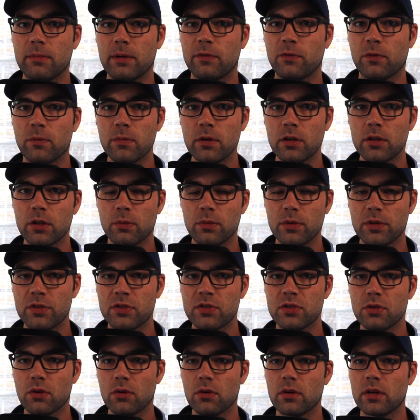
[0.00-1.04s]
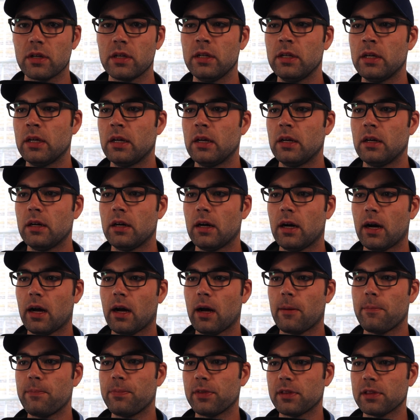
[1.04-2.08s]
be familiar with the story,
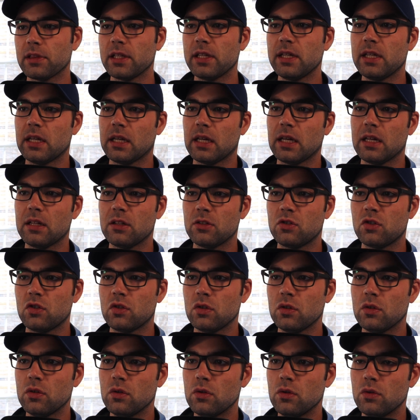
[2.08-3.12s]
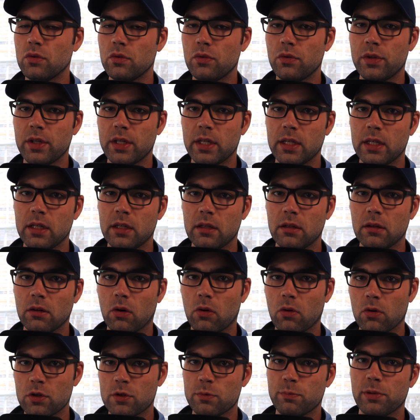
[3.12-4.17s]
leading into the
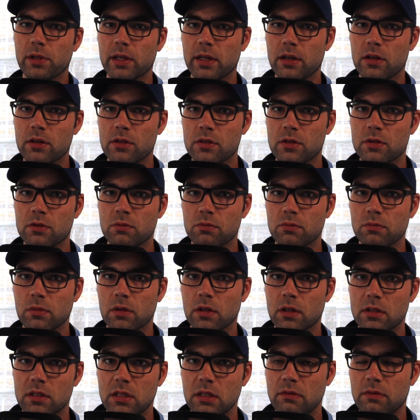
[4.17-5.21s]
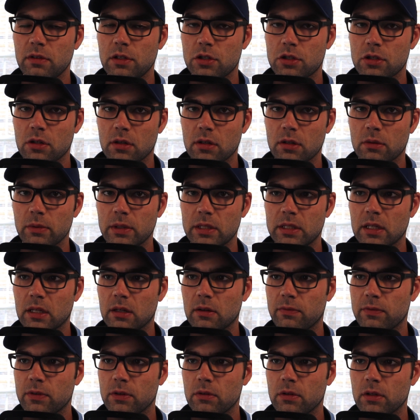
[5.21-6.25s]
Horse Players TV show that we did
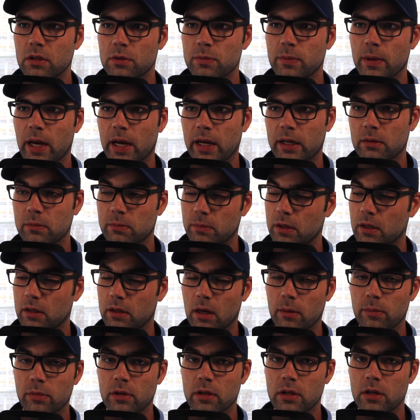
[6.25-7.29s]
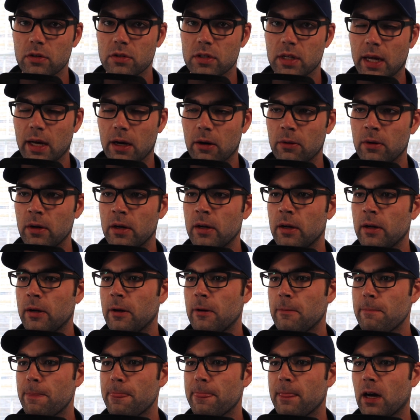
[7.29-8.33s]
a few years back. It's been a number of years now.
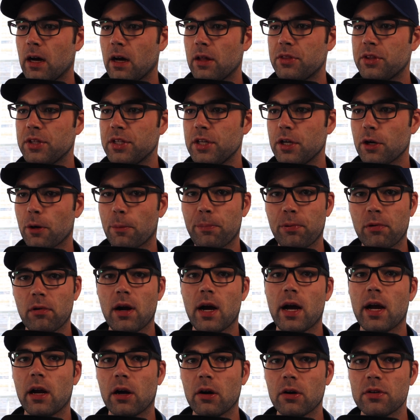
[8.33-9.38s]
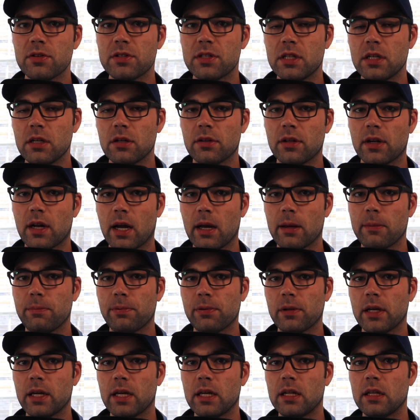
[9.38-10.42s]
The year prior is the year that I
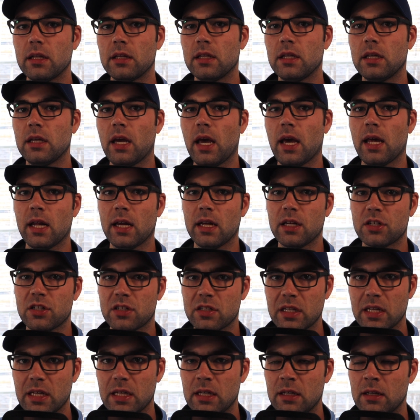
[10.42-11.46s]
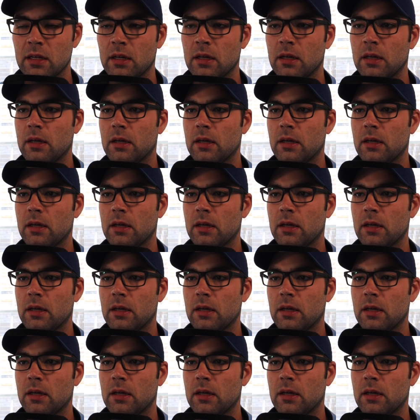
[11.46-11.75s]
played in the NHC.